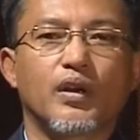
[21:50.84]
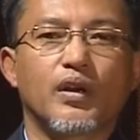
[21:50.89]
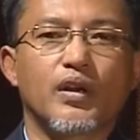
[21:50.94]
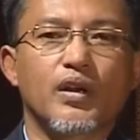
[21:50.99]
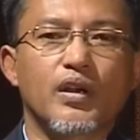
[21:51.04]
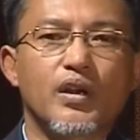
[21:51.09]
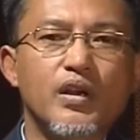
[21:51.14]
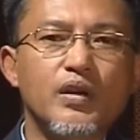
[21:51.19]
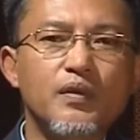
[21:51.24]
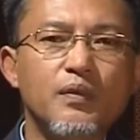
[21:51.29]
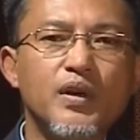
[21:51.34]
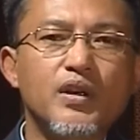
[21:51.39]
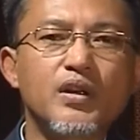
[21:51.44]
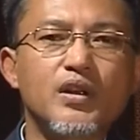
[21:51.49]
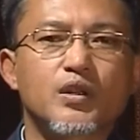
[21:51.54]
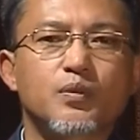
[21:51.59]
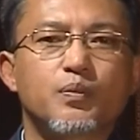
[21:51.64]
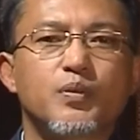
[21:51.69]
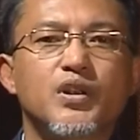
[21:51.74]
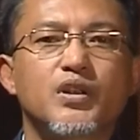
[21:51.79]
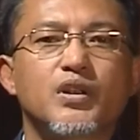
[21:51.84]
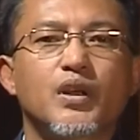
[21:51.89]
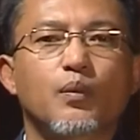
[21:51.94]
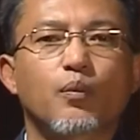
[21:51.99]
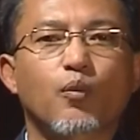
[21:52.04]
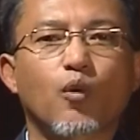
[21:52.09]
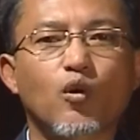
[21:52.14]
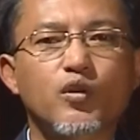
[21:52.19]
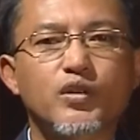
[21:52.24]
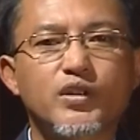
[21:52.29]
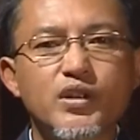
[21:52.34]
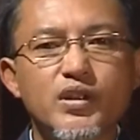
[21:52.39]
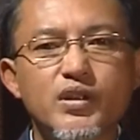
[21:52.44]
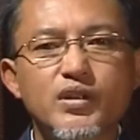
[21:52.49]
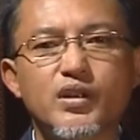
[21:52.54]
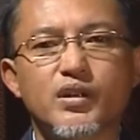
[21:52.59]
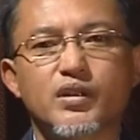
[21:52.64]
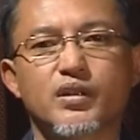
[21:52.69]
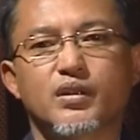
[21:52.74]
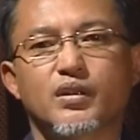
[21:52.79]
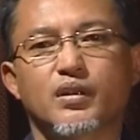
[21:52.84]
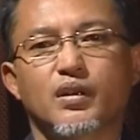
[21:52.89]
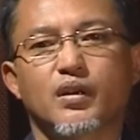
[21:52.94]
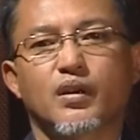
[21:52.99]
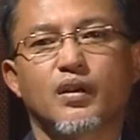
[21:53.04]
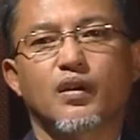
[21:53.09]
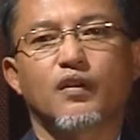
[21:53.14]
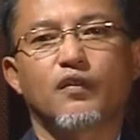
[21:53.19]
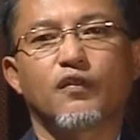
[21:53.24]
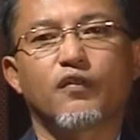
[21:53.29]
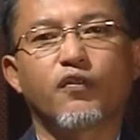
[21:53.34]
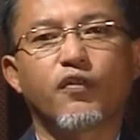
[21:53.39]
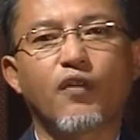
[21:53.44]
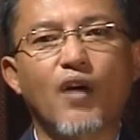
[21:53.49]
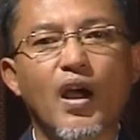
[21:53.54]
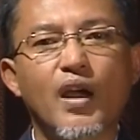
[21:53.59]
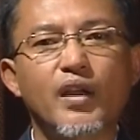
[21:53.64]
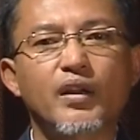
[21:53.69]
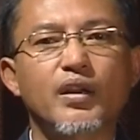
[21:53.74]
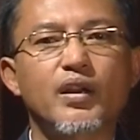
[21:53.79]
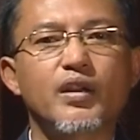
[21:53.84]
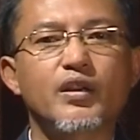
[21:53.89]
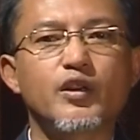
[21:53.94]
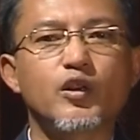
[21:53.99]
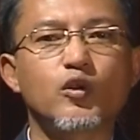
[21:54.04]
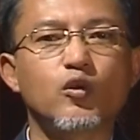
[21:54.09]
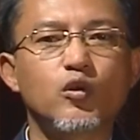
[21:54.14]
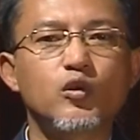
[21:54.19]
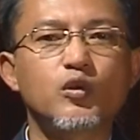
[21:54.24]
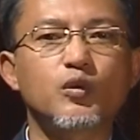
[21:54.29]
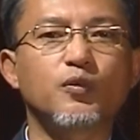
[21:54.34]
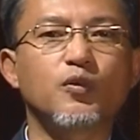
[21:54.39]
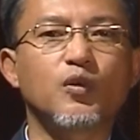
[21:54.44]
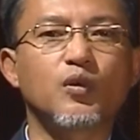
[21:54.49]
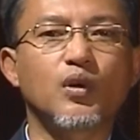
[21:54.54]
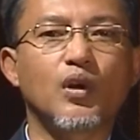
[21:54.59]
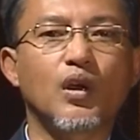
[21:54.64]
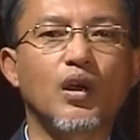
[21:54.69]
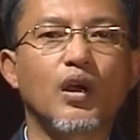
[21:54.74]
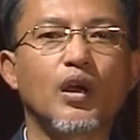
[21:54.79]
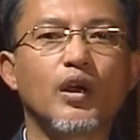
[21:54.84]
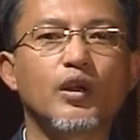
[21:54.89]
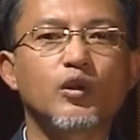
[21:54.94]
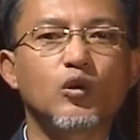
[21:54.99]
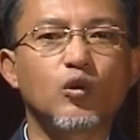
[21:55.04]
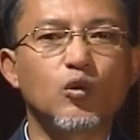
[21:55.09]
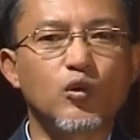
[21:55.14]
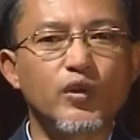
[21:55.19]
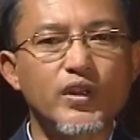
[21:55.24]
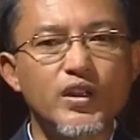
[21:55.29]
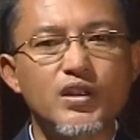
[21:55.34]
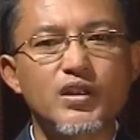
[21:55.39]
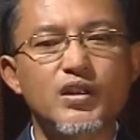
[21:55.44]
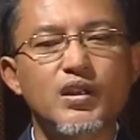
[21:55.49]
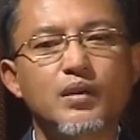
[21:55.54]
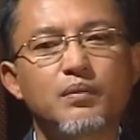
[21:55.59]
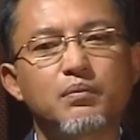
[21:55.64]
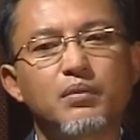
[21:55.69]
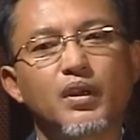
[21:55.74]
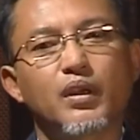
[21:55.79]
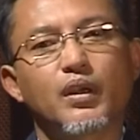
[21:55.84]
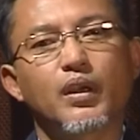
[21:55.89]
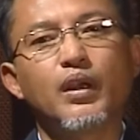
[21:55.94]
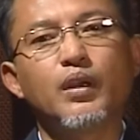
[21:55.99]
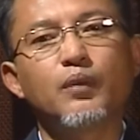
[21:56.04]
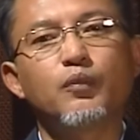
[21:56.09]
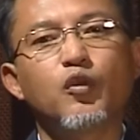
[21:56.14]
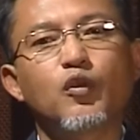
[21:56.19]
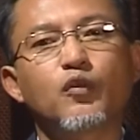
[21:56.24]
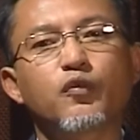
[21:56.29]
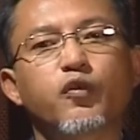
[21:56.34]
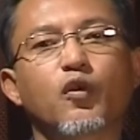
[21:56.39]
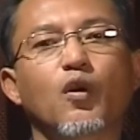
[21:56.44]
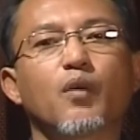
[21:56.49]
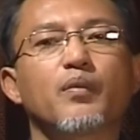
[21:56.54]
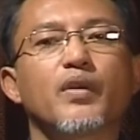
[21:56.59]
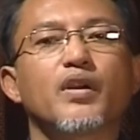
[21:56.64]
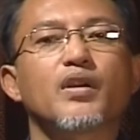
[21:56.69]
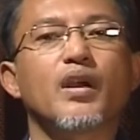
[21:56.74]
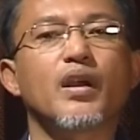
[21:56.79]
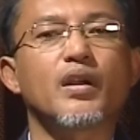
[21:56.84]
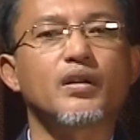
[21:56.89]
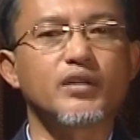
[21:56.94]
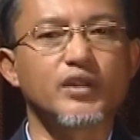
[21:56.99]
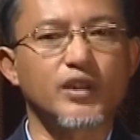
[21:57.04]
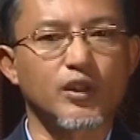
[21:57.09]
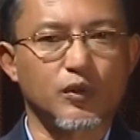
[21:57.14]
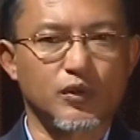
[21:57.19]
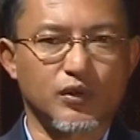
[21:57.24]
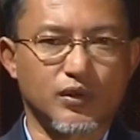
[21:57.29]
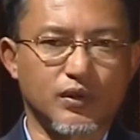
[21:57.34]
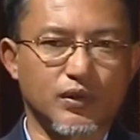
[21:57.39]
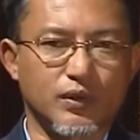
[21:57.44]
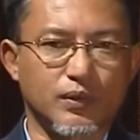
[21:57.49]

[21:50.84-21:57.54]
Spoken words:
even the special procedures find it useful to receive input from NGOs.